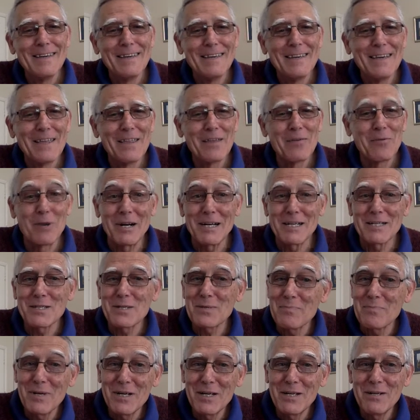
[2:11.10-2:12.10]
The wisest
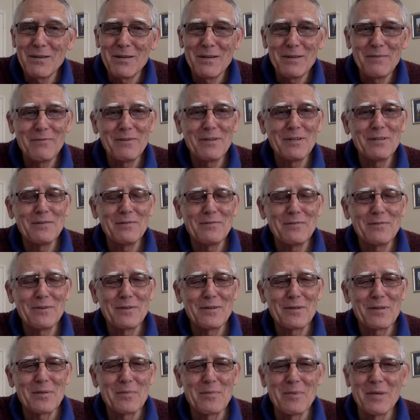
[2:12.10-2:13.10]
man who ever lived,
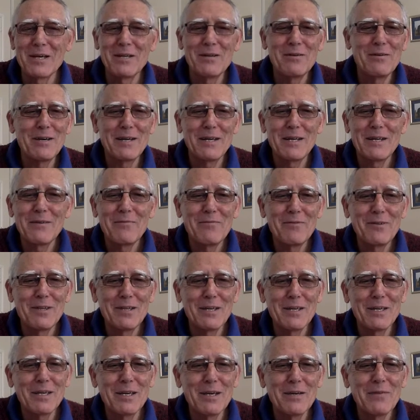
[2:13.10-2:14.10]
the man who had everything
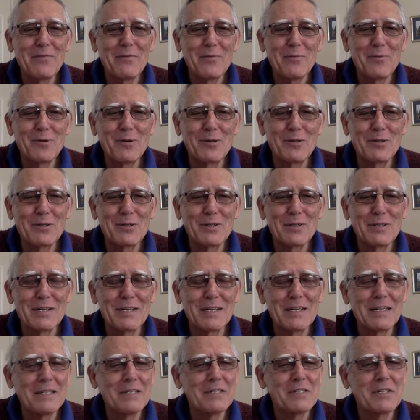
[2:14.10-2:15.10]
he ever wanted, and
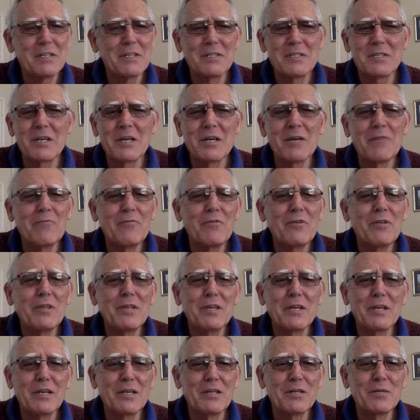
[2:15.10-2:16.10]
he says
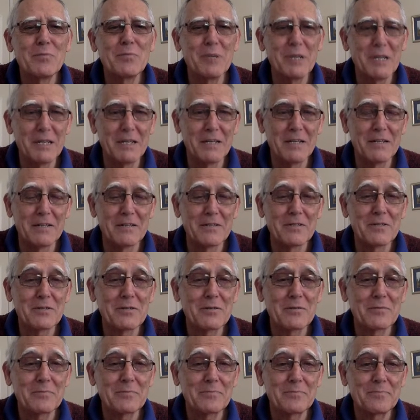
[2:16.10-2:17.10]
everything is meaningless.
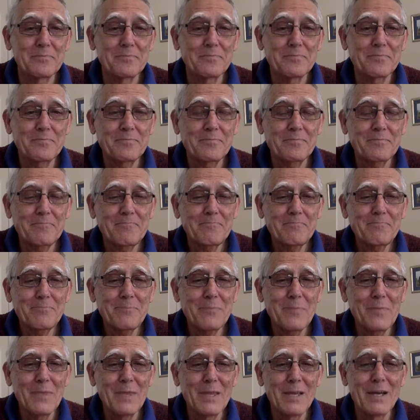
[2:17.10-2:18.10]

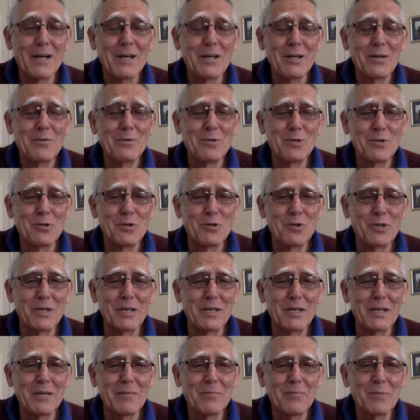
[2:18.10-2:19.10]
Now, I know what you're
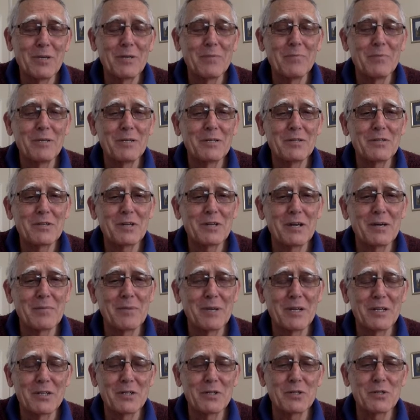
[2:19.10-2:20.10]
thinking. Maybe it's time I
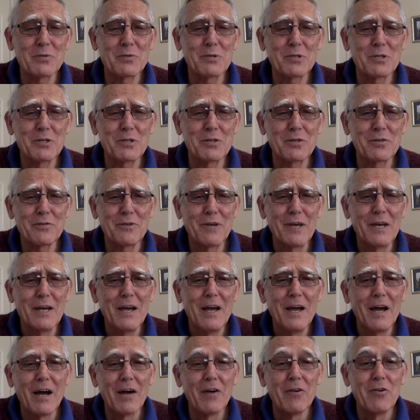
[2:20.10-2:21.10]
just switched off.
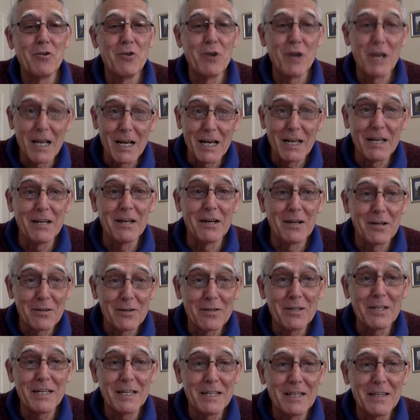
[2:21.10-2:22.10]
I really don't
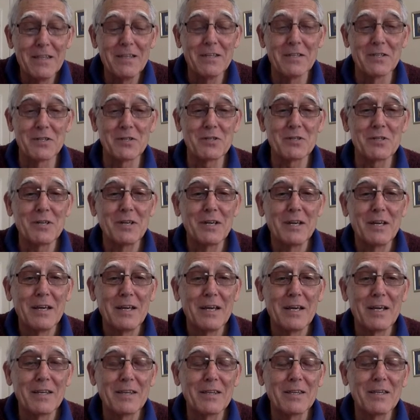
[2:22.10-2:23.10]
need this
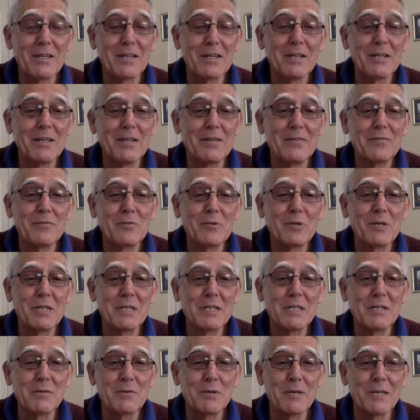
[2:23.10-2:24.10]
at the end of
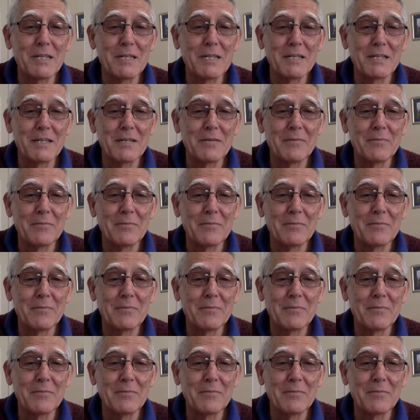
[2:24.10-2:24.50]
2020.